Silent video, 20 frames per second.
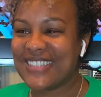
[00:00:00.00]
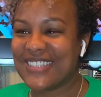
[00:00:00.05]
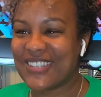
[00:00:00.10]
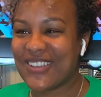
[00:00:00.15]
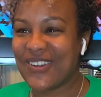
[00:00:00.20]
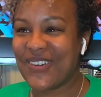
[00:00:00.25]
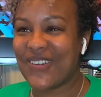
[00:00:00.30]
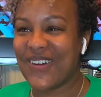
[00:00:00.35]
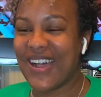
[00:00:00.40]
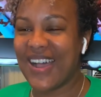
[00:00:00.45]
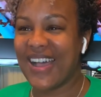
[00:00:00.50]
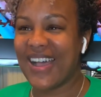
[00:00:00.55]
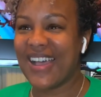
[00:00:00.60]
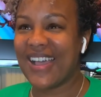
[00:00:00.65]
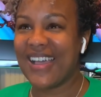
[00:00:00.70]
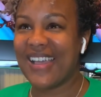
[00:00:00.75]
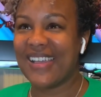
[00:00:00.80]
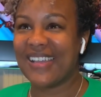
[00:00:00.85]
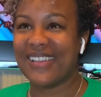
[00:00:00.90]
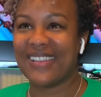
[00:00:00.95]
so
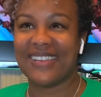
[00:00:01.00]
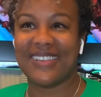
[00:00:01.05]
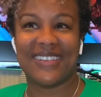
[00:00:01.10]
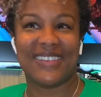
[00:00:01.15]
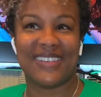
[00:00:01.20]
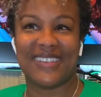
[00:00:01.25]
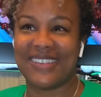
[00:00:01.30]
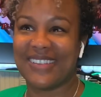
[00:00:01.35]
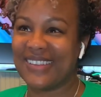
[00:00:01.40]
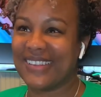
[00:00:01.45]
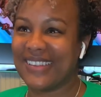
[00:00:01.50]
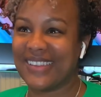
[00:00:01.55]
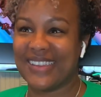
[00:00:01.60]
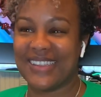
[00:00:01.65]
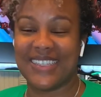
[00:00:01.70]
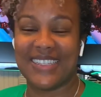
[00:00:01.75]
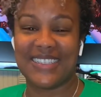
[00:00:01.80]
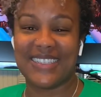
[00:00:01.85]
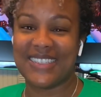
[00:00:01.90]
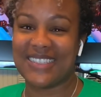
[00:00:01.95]
I,
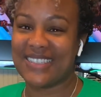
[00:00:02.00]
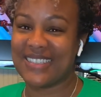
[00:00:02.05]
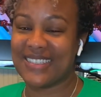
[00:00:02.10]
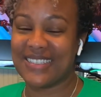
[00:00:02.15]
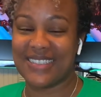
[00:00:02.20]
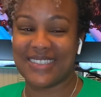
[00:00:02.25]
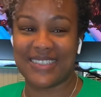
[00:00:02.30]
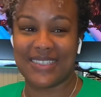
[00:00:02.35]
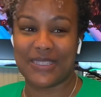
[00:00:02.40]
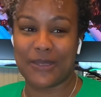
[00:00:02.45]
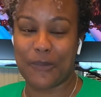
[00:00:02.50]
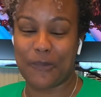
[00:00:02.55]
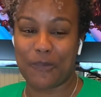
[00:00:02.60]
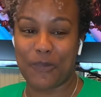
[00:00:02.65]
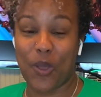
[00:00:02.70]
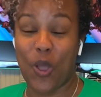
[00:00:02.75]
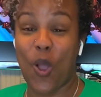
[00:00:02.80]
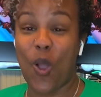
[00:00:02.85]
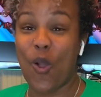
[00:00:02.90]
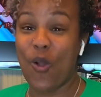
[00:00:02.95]
this is
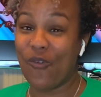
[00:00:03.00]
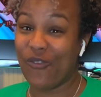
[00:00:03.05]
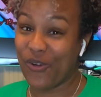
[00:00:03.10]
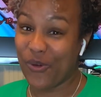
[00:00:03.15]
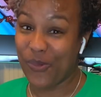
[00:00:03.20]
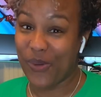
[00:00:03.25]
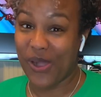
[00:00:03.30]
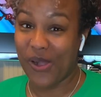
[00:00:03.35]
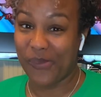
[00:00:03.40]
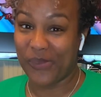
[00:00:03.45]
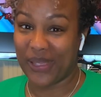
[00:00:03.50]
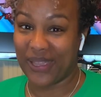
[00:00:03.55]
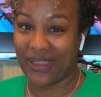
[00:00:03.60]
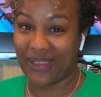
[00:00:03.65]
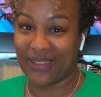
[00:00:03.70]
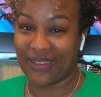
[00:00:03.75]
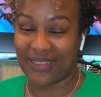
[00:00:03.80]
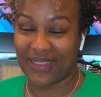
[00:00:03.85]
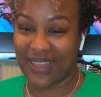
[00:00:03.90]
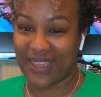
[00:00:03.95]
overwhelming.
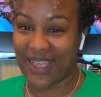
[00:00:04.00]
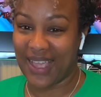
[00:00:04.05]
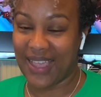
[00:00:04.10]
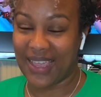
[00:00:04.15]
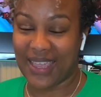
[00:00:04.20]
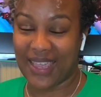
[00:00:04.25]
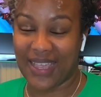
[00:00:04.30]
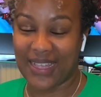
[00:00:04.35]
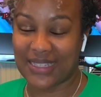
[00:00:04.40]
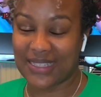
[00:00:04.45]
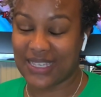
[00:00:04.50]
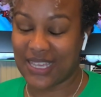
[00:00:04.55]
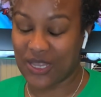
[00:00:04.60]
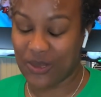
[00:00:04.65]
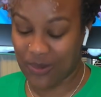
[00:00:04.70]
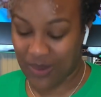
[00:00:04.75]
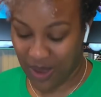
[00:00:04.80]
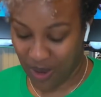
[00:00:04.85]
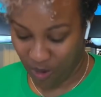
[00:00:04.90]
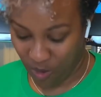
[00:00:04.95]
Like I can't tell you
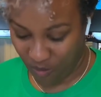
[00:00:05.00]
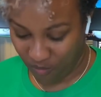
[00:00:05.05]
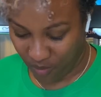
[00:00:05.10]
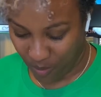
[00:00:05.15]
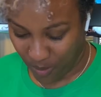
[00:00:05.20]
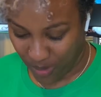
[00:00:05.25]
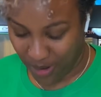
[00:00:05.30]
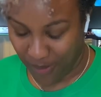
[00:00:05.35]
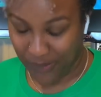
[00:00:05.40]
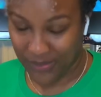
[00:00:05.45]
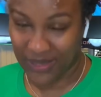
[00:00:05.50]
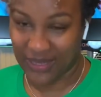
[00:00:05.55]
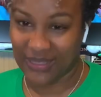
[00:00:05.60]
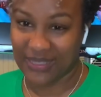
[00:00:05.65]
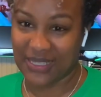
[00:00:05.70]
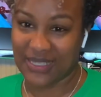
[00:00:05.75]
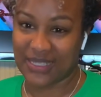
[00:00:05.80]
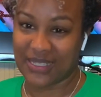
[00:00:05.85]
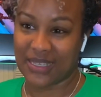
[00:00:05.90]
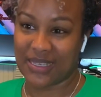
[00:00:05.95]
how overwhelming
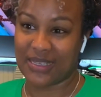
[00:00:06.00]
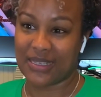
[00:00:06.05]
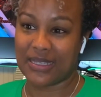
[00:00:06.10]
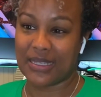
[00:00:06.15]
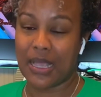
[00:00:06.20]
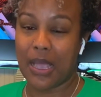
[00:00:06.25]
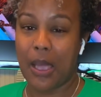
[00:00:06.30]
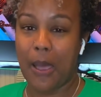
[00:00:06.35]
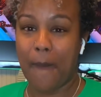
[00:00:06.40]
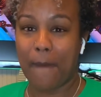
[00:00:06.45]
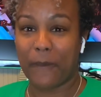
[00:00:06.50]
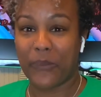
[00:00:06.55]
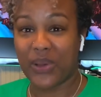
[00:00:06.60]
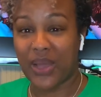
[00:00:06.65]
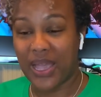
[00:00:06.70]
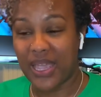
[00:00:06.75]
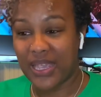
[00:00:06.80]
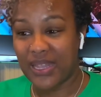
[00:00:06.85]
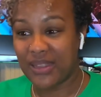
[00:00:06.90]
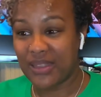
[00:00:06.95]
this is. But
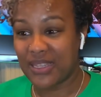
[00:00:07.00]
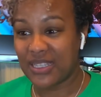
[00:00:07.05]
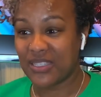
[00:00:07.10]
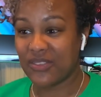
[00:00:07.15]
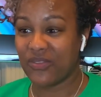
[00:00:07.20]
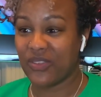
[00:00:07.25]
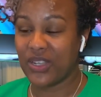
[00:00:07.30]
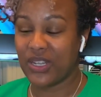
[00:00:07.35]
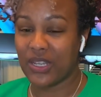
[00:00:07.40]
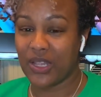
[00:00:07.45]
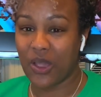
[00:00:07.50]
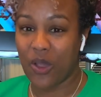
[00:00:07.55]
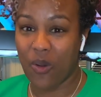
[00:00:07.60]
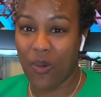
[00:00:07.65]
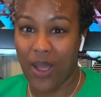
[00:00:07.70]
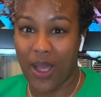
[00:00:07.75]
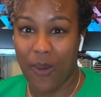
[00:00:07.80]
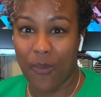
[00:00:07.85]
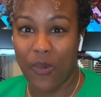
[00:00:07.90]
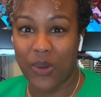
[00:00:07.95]
in this video,
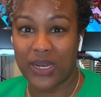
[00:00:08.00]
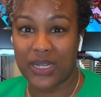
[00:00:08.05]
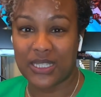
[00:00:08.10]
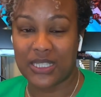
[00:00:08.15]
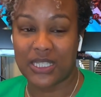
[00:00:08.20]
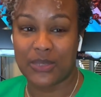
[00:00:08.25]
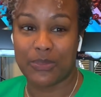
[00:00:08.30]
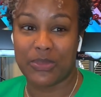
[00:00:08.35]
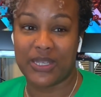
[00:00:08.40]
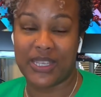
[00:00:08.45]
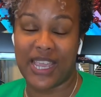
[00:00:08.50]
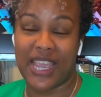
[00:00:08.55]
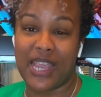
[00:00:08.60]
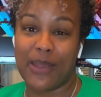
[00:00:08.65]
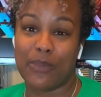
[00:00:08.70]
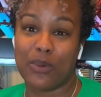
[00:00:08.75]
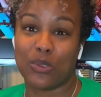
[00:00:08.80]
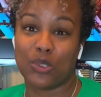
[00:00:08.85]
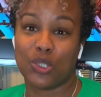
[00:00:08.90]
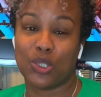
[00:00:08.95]
I wanted to be
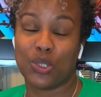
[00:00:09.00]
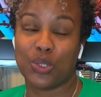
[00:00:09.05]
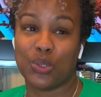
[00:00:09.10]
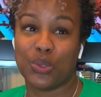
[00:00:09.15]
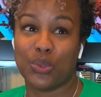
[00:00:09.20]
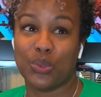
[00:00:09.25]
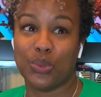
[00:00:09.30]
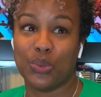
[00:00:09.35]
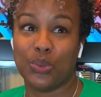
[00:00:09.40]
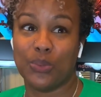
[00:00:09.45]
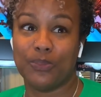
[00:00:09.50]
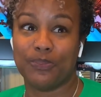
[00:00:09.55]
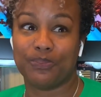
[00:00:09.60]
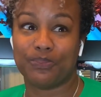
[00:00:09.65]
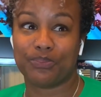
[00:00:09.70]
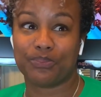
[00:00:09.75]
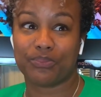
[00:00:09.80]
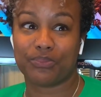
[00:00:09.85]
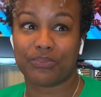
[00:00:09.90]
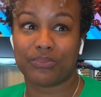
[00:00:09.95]
able to
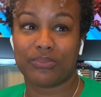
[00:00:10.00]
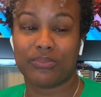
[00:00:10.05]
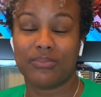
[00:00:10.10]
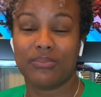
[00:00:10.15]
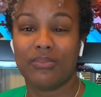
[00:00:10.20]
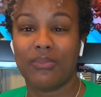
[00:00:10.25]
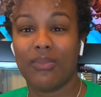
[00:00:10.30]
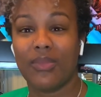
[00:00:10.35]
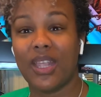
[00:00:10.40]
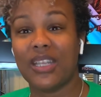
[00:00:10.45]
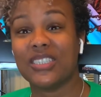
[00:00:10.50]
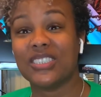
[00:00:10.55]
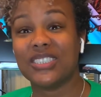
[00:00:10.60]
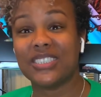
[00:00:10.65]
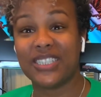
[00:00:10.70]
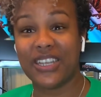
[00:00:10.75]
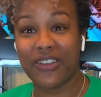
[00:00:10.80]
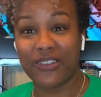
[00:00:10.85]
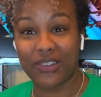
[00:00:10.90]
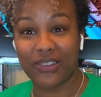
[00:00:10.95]

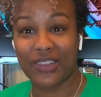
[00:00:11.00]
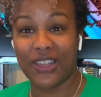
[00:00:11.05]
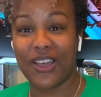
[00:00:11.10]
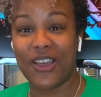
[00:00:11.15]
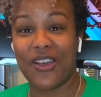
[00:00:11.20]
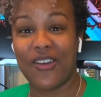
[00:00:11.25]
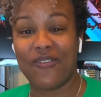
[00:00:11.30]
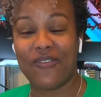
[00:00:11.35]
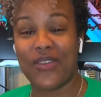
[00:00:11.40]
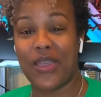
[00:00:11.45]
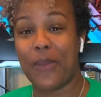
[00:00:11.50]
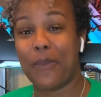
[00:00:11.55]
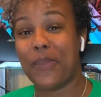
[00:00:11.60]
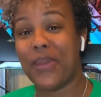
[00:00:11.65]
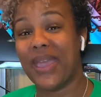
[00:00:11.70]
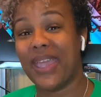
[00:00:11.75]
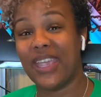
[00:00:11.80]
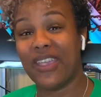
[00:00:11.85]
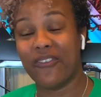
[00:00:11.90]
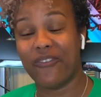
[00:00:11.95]
share the love and
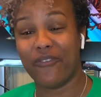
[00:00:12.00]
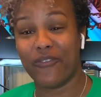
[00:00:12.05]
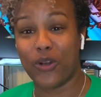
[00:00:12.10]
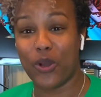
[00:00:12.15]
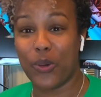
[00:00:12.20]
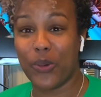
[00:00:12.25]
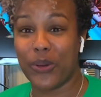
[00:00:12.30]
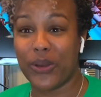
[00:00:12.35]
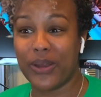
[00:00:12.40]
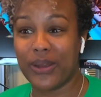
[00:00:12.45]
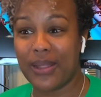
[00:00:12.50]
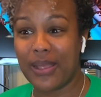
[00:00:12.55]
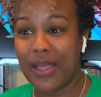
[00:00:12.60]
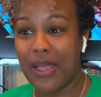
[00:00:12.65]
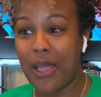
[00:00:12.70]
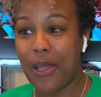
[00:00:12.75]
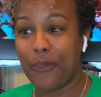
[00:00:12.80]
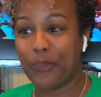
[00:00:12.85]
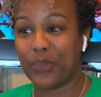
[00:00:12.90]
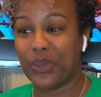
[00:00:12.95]
pay it forward
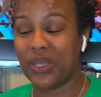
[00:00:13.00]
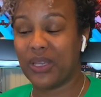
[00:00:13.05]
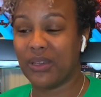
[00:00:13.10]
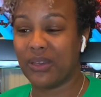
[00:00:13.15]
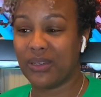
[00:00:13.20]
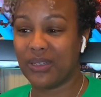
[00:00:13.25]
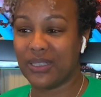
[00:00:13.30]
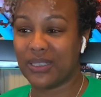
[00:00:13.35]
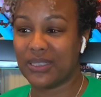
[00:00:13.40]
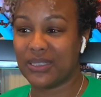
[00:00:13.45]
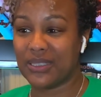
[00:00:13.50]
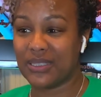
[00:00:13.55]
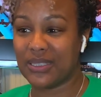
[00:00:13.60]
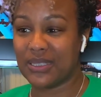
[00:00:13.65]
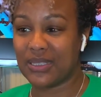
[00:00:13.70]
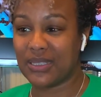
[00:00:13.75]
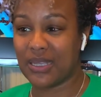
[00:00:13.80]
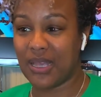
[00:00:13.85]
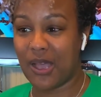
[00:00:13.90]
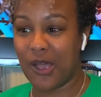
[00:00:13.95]

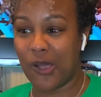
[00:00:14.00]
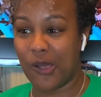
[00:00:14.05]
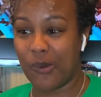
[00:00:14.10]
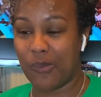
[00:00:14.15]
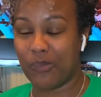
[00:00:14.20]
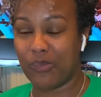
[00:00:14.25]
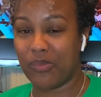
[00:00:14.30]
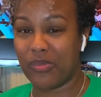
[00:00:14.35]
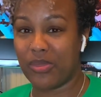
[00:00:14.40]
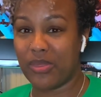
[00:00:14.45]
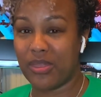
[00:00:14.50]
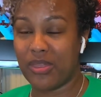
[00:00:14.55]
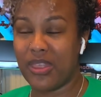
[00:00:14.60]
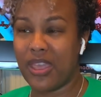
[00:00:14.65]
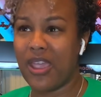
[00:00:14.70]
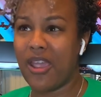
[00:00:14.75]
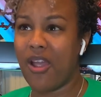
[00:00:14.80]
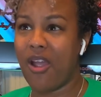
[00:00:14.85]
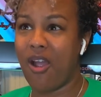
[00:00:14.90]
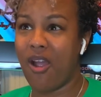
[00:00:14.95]
because um,
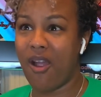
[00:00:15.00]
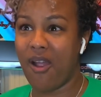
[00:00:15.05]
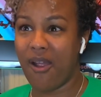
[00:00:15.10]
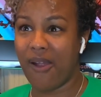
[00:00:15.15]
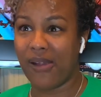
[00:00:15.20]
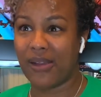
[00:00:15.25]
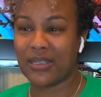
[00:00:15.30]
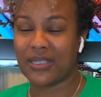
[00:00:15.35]
there are